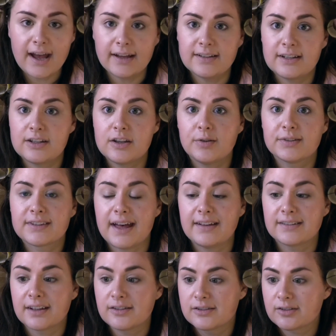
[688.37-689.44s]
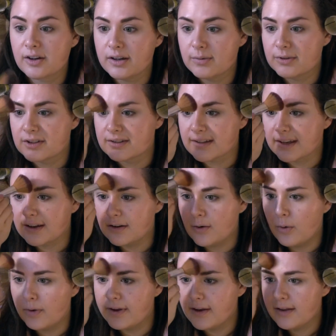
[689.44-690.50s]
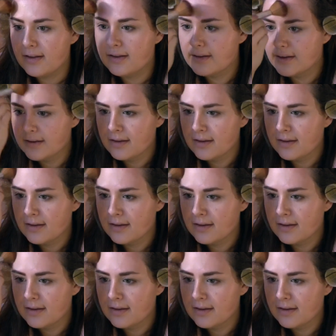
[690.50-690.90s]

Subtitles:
I did use that sunscreen, which is like an oil.